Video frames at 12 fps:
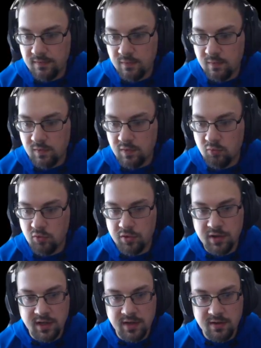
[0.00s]
One more
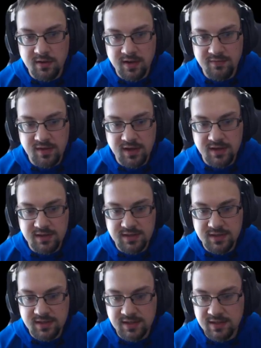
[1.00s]
day and I'll have
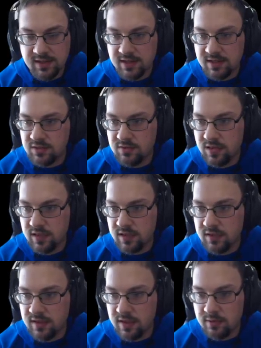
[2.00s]
that next dragon
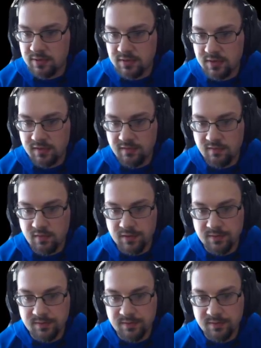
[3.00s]
that I was looking for.